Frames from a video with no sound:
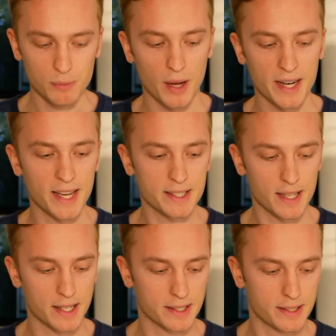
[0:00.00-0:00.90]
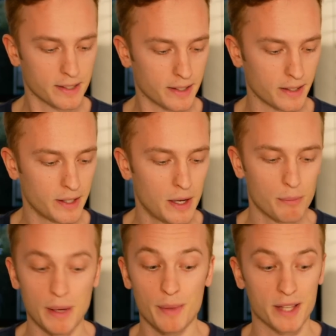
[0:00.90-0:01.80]
But I guess that's
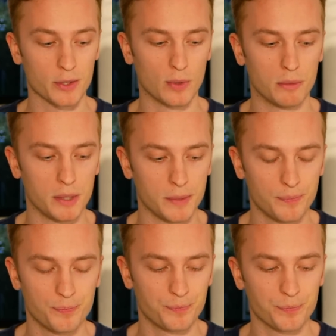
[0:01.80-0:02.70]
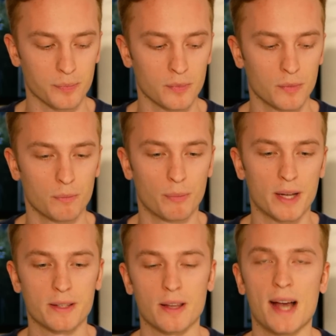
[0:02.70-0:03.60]
only me.
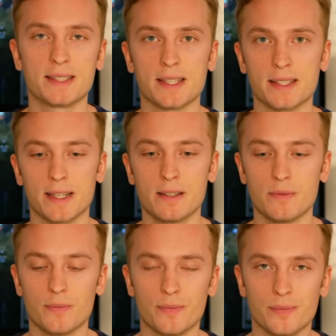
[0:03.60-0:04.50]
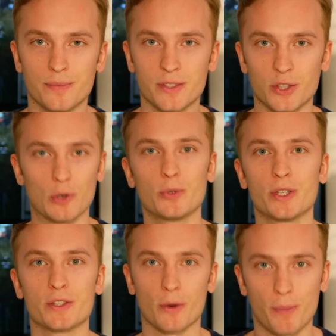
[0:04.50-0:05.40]
But as I said,
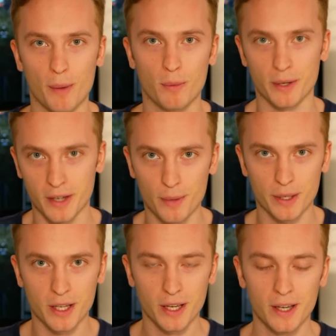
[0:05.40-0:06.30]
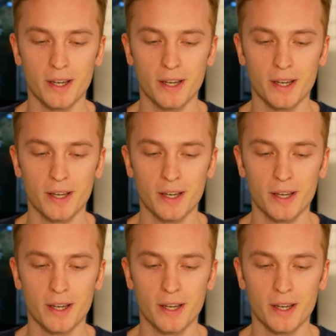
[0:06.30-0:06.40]
solutions are probably coming.